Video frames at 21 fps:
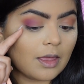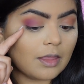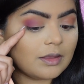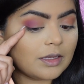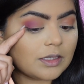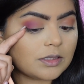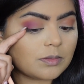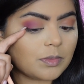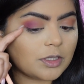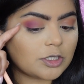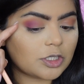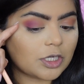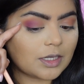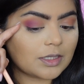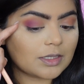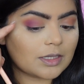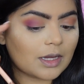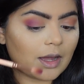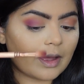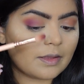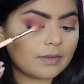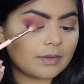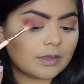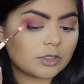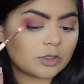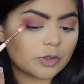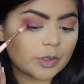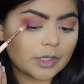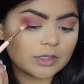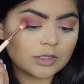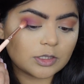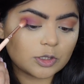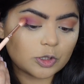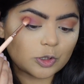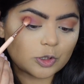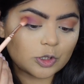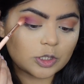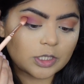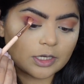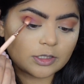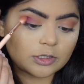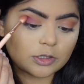This magenta and this
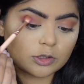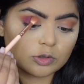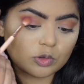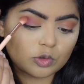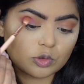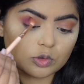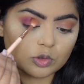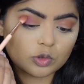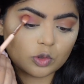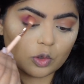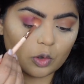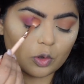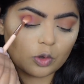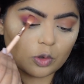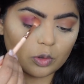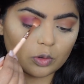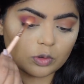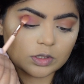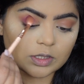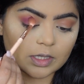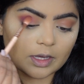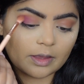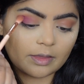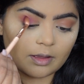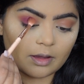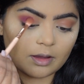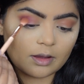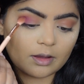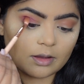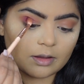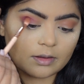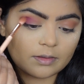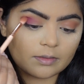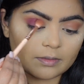transition shade just look so good together.